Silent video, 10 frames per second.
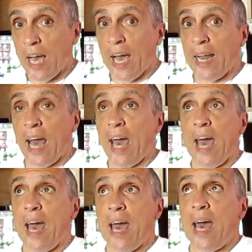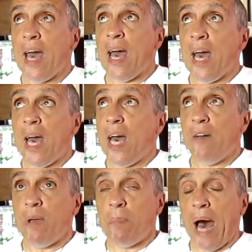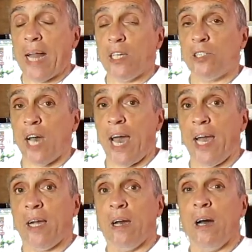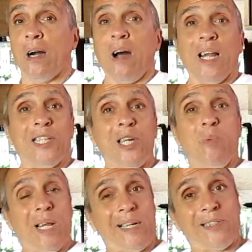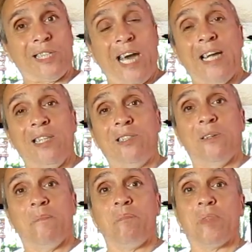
And everybody's saying, golly gee willikers, kids.